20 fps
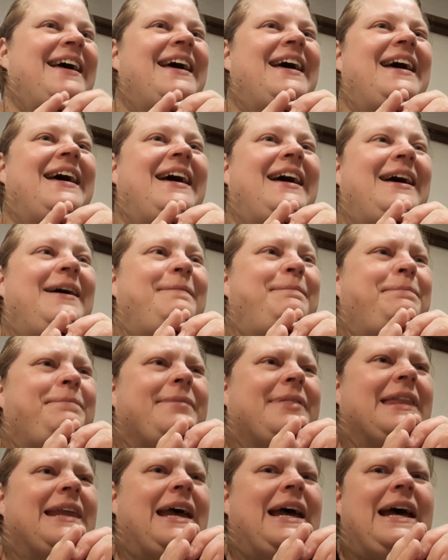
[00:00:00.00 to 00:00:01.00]
I'm
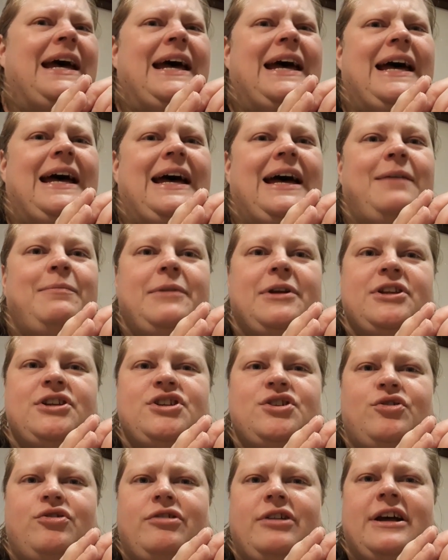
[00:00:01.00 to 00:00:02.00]
not
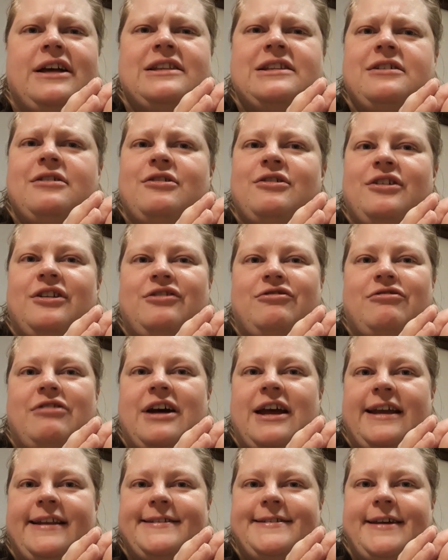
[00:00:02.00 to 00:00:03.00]
sure that's gonna dry
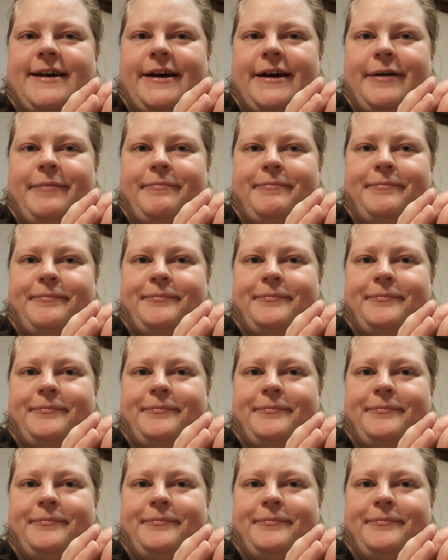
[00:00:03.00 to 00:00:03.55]
in time,